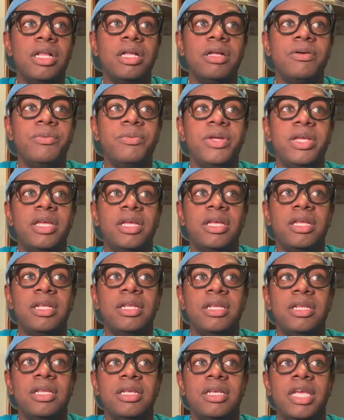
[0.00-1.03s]
We
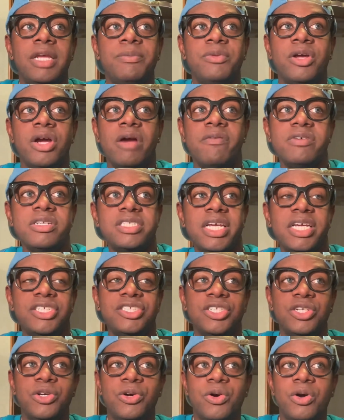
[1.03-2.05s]
can keep the
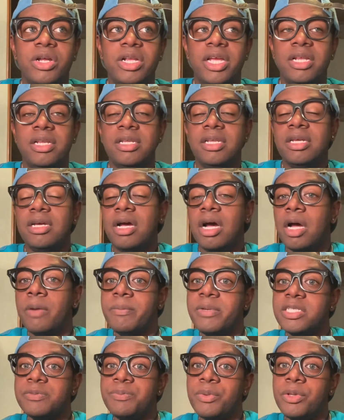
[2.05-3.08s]
conversation going in the
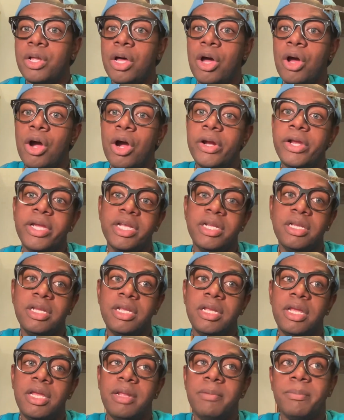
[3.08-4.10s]
comments below, or you can
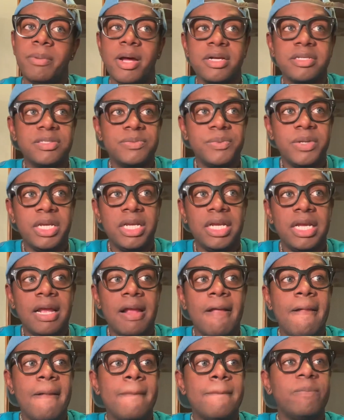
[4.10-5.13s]
inbox me,
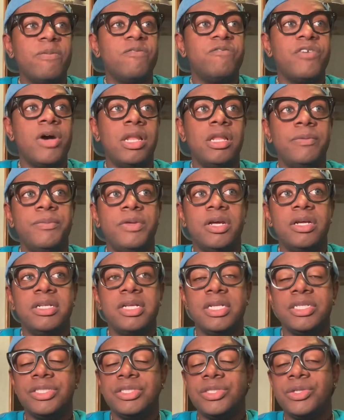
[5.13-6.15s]
follow me on
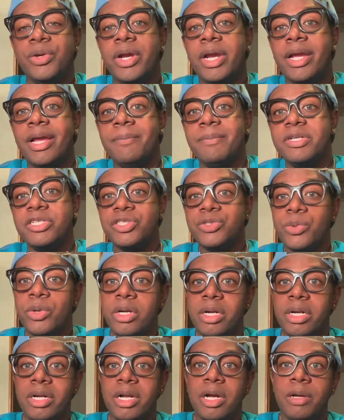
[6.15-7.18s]
Instagram and
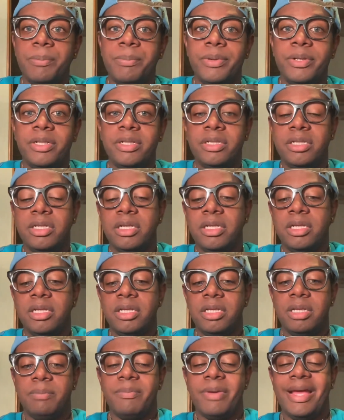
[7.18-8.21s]
Twitter, and I'll put
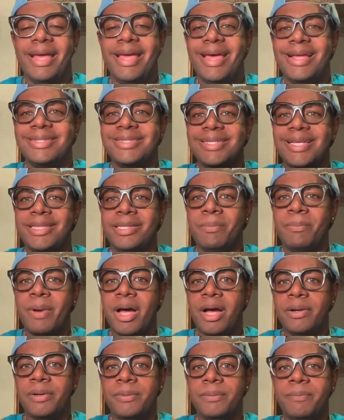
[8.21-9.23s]
my ads at the
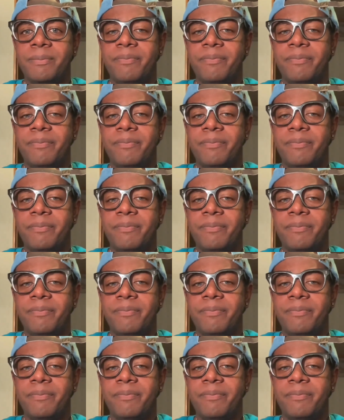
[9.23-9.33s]
bottom